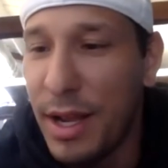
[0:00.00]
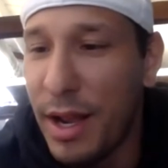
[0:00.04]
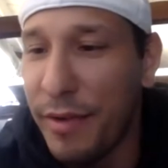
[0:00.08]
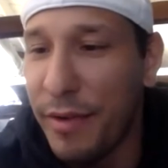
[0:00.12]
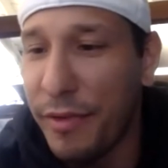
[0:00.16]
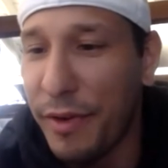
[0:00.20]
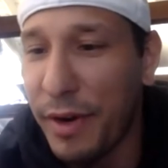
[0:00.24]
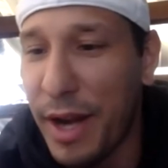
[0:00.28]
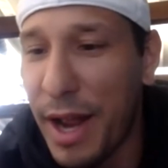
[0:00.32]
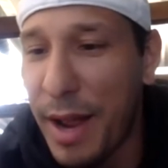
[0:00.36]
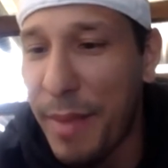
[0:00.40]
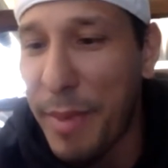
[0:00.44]
I
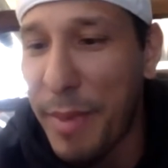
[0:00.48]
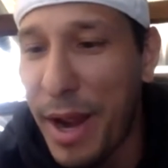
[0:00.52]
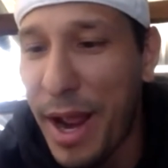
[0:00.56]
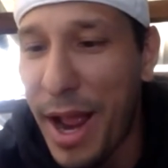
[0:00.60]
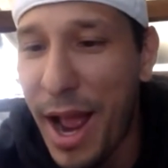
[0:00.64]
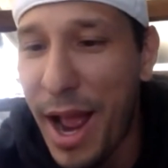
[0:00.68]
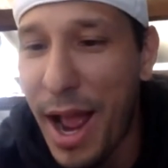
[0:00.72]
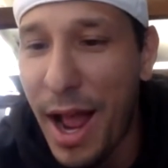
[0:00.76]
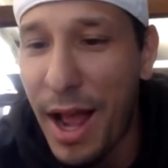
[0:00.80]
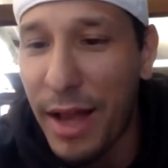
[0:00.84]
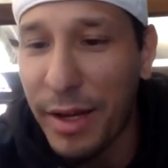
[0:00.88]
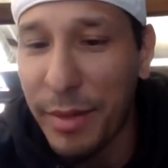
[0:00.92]
forgot my
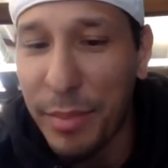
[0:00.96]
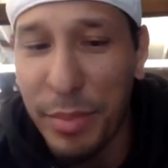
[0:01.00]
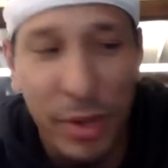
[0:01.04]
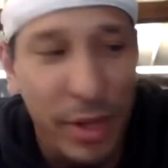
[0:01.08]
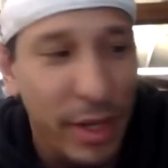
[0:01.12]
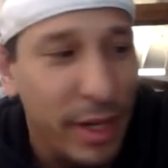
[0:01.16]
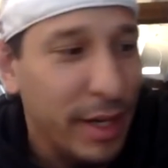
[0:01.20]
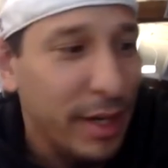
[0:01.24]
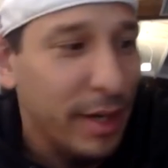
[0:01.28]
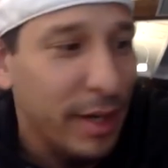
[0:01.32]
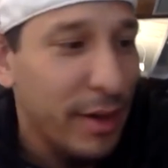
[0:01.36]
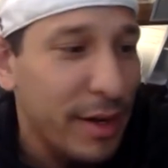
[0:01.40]
hat on the
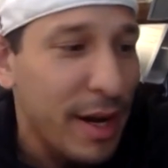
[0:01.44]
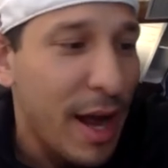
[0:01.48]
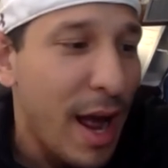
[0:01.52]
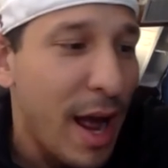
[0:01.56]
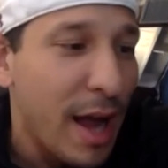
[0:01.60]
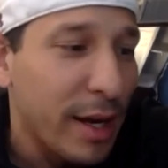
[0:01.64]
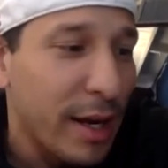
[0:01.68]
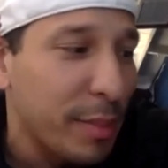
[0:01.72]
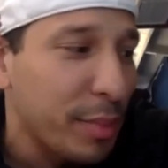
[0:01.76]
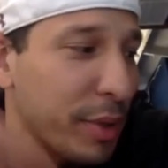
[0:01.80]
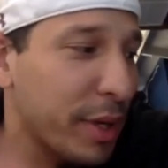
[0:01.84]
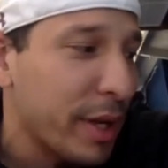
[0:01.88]
plane.
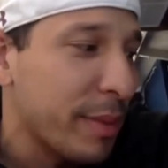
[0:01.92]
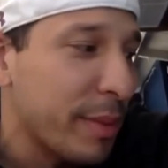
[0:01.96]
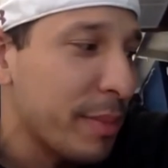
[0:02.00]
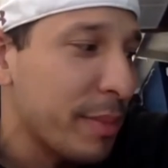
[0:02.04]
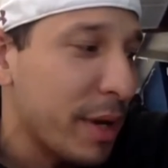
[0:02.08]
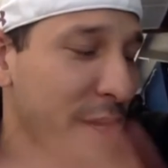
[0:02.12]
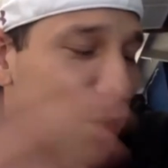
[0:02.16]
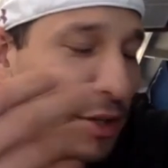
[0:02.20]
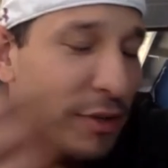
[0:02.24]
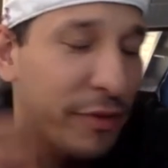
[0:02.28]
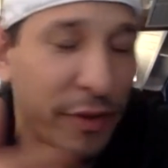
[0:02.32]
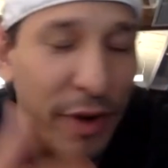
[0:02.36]
Not on the plane,
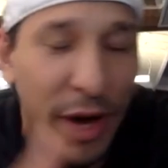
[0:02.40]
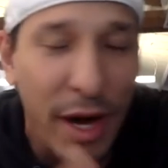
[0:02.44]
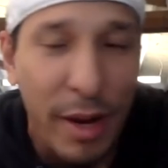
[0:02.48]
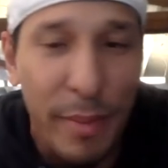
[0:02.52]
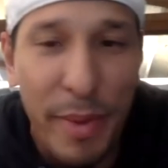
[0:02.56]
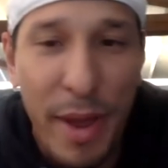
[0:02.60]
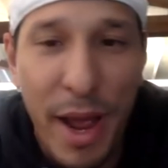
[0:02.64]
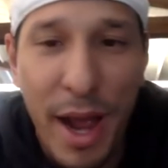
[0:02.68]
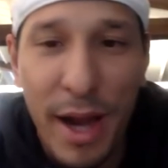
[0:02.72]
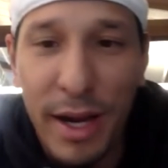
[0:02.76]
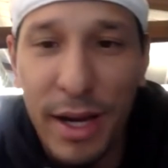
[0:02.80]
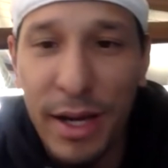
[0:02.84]
but I just forgot to
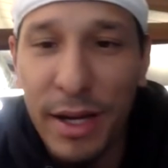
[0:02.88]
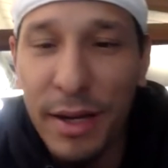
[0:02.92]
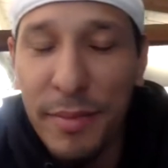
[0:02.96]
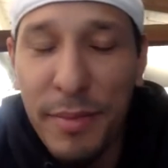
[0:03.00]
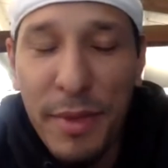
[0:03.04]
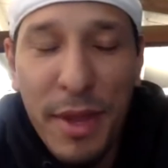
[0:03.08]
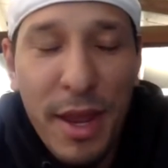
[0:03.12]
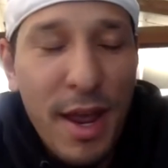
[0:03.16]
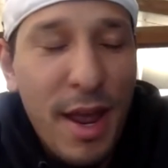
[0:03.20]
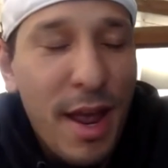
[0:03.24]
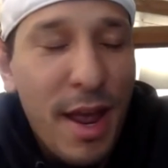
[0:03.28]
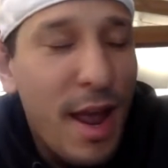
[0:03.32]
pack it.
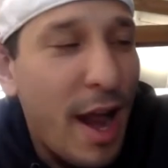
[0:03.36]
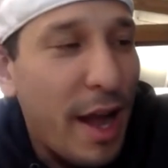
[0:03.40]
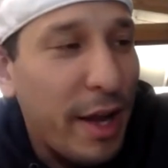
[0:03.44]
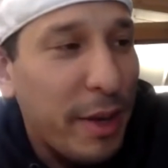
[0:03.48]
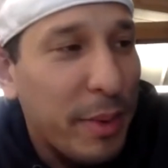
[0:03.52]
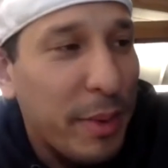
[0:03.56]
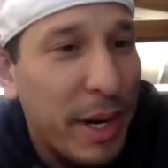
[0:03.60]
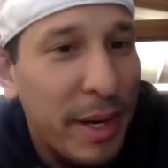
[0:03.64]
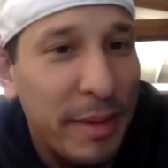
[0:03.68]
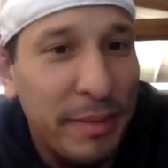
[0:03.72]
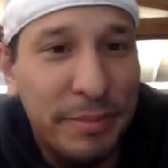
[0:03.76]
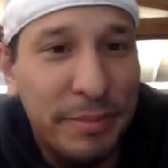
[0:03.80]
Anyway,